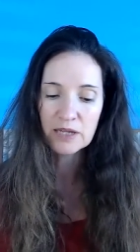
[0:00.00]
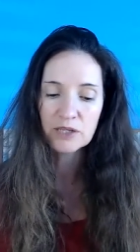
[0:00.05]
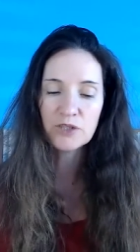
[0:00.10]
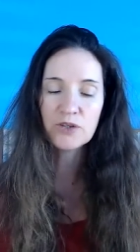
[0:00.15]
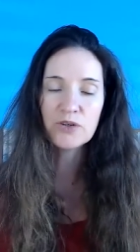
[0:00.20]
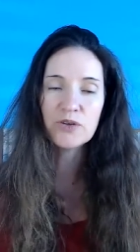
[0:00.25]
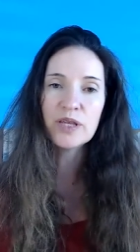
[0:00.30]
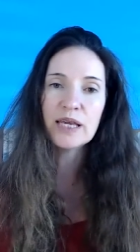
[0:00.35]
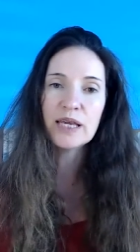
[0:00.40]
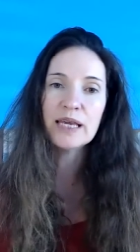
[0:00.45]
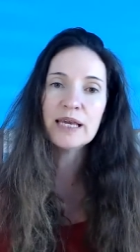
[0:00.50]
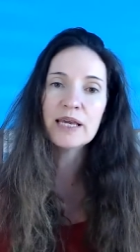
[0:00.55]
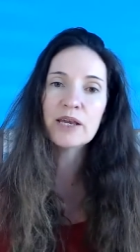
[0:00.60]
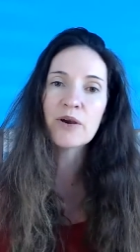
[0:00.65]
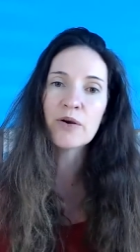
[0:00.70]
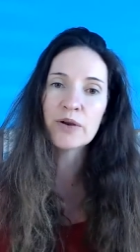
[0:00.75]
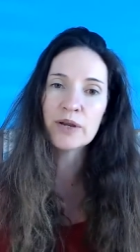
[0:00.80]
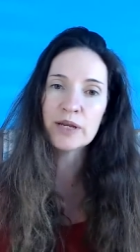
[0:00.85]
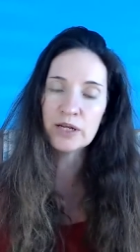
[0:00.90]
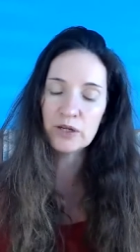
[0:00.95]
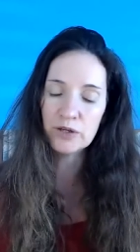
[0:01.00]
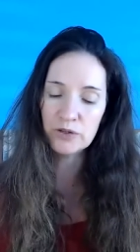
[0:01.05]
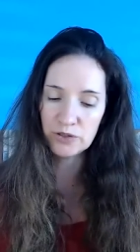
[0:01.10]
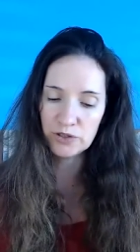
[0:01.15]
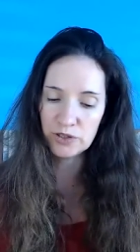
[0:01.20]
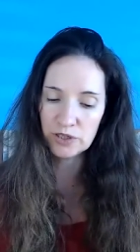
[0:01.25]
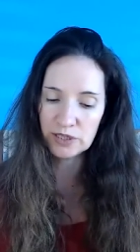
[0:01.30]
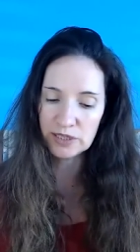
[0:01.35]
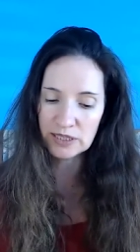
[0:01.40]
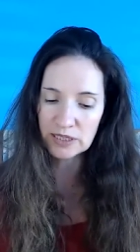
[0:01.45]
To the ego,
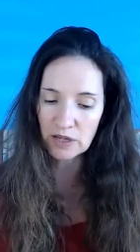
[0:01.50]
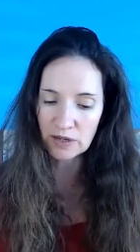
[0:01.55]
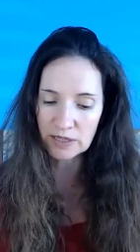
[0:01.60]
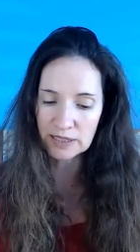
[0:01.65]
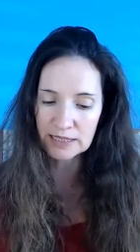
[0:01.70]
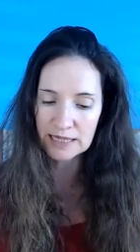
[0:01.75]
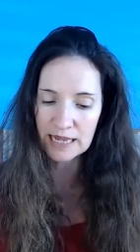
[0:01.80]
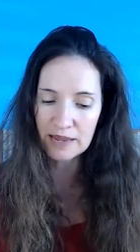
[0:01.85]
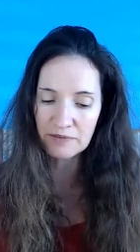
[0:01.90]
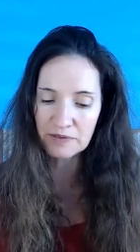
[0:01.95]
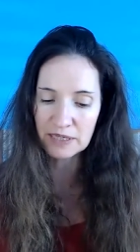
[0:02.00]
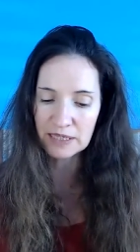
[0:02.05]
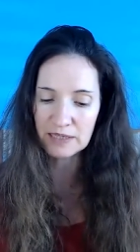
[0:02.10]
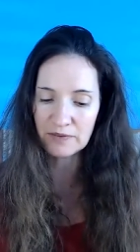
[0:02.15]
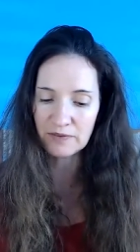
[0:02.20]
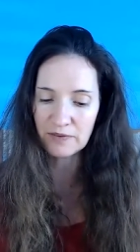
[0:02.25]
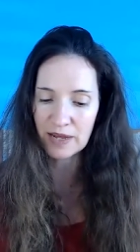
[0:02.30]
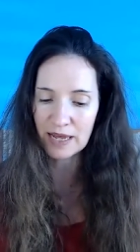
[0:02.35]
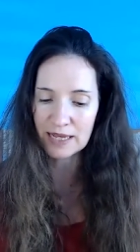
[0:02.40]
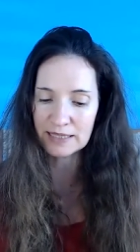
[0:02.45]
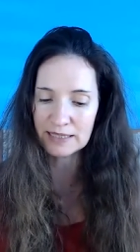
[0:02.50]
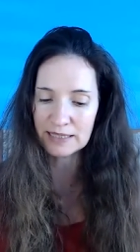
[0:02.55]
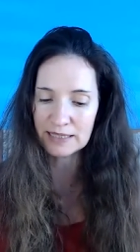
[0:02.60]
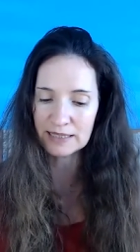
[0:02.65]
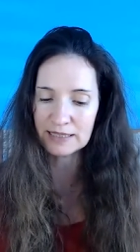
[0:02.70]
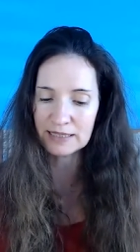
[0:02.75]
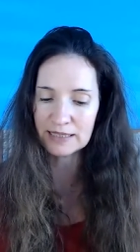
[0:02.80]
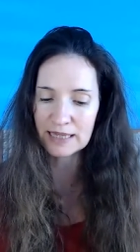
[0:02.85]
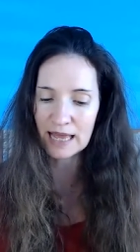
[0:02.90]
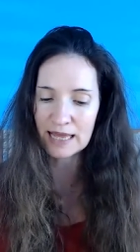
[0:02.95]
illusions are safety
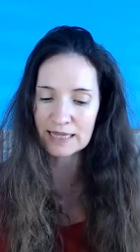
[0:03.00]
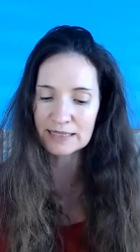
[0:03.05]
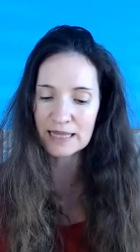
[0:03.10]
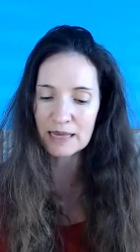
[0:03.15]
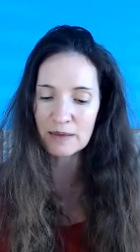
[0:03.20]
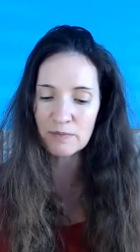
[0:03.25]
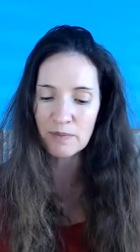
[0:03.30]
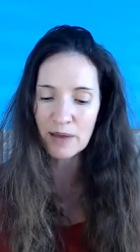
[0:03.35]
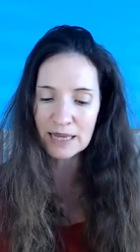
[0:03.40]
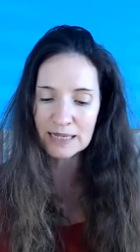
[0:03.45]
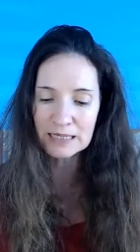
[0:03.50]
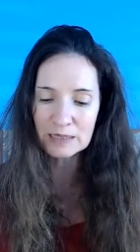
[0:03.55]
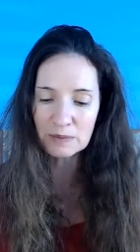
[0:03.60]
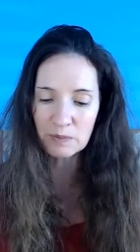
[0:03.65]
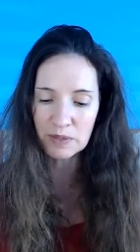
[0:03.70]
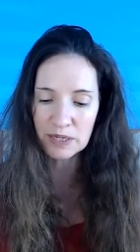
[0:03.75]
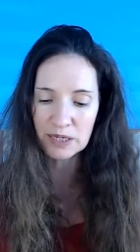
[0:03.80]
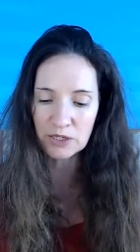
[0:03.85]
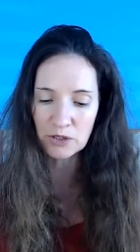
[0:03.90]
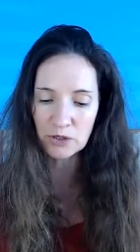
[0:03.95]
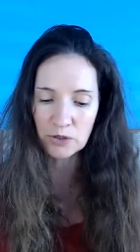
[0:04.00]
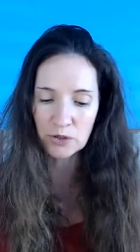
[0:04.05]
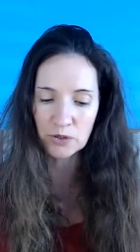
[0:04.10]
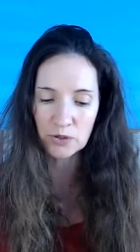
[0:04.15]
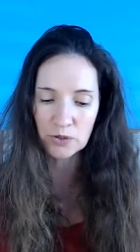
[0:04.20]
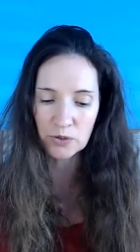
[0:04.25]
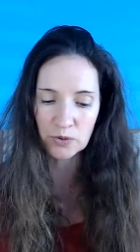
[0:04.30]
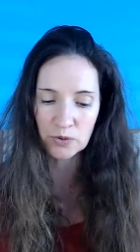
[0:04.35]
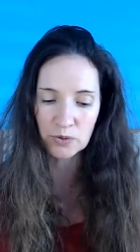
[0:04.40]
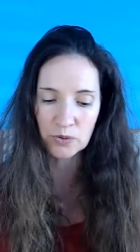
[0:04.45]
devices, as they must be to
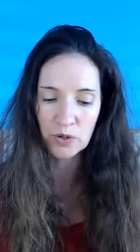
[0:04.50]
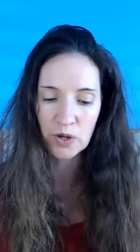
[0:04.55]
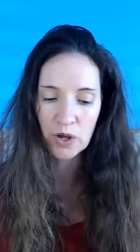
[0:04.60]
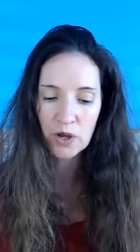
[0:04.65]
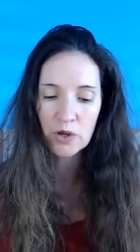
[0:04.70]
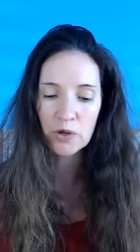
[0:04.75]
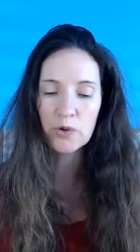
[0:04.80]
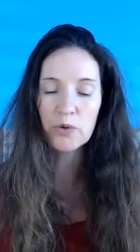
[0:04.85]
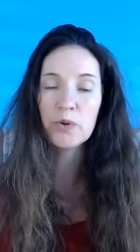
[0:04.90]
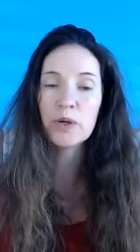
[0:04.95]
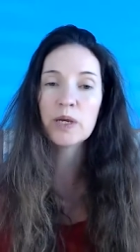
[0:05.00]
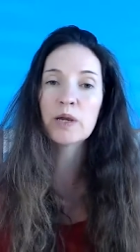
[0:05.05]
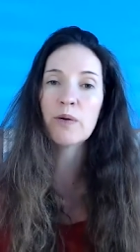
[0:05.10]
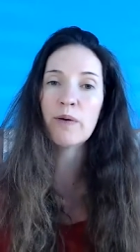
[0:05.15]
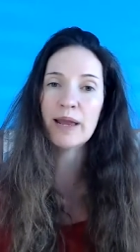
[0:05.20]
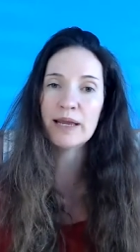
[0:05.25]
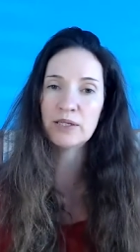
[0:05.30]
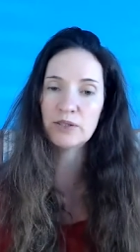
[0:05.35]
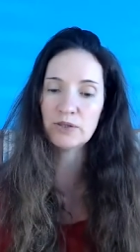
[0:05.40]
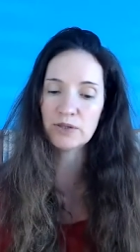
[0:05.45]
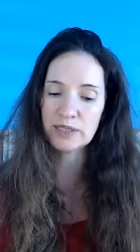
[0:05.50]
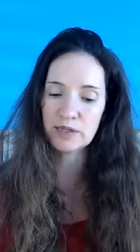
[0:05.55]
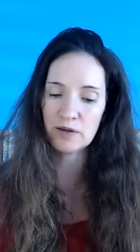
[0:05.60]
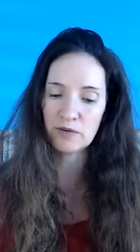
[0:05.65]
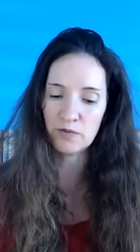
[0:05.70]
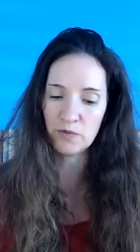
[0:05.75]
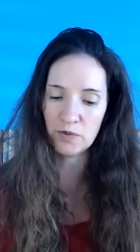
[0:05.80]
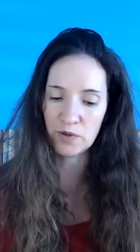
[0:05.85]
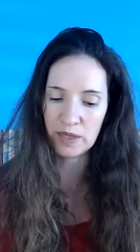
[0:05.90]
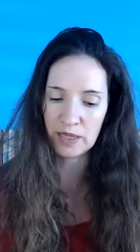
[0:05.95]
you who equate
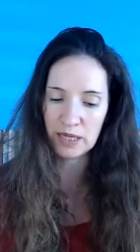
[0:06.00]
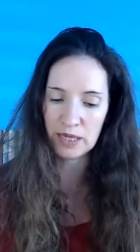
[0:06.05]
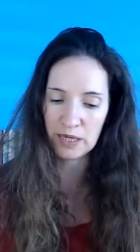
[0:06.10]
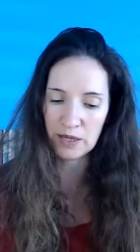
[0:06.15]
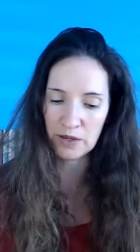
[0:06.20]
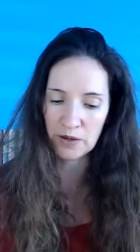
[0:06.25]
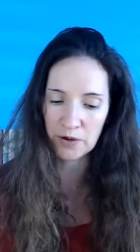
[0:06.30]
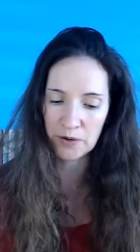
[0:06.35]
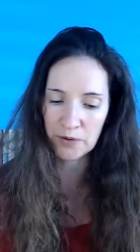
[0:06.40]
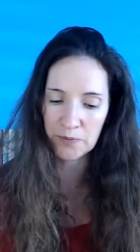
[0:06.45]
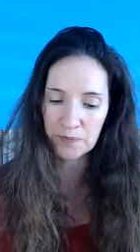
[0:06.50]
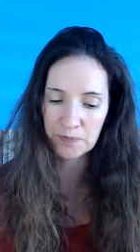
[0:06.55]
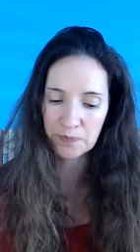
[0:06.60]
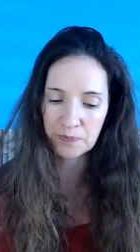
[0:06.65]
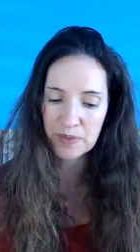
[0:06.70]
yourself with the ego.